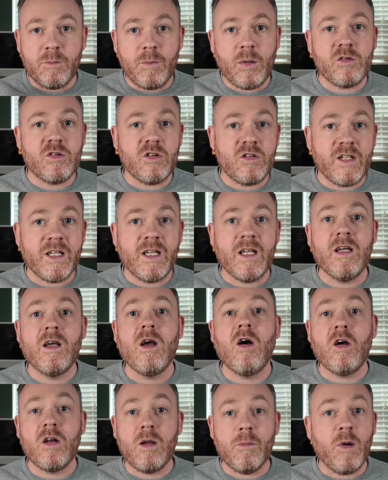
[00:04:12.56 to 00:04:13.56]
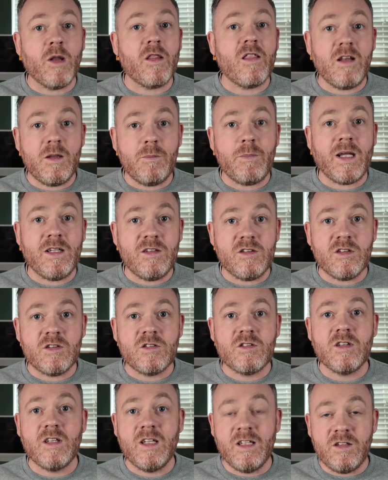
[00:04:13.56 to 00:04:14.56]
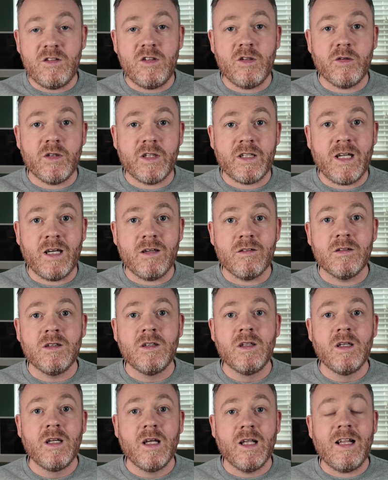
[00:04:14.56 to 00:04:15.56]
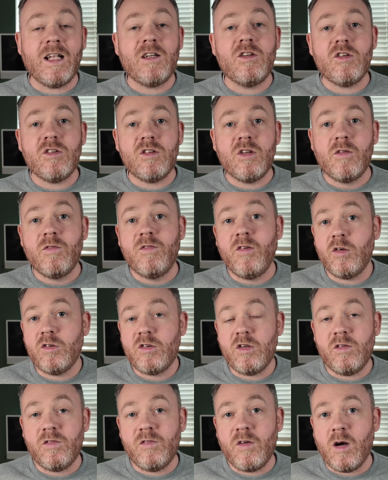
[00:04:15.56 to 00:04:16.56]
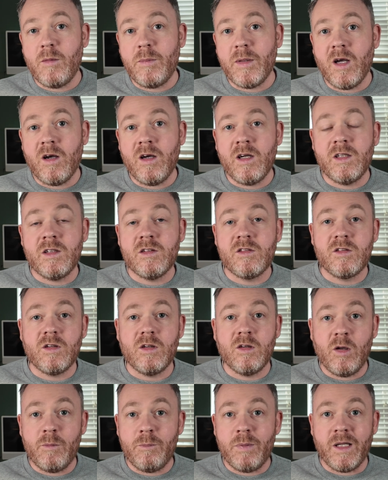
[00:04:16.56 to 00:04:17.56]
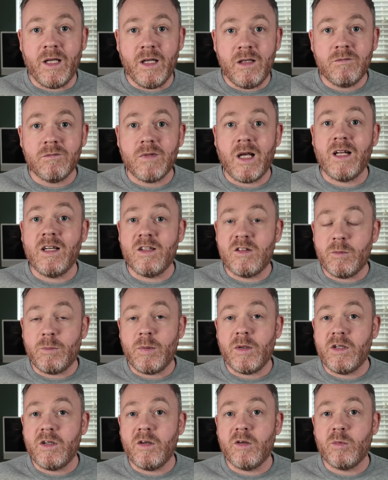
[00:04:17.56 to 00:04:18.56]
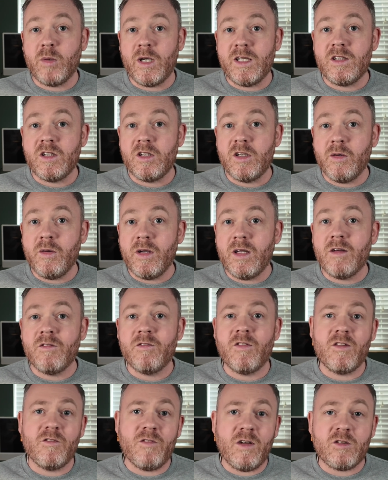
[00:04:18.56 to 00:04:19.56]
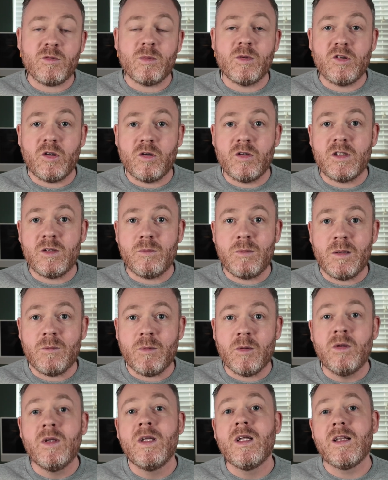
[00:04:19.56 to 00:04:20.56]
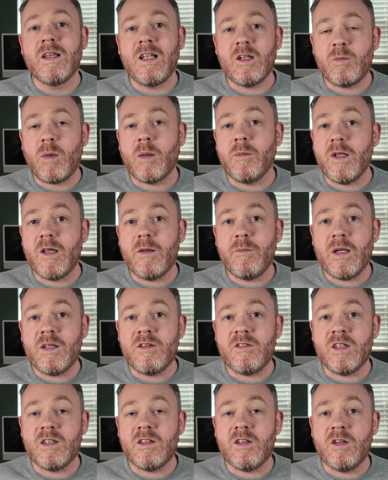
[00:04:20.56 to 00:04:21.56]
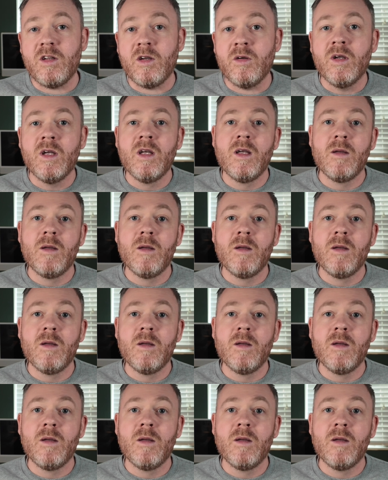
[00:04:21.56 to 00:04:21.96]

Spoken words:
depositing it on a monthly basis into your account. And that doesn't fall too far behind lumping in, and it's a pretty good way to do it. And for the vast majority of people, that's probably the best thing to do,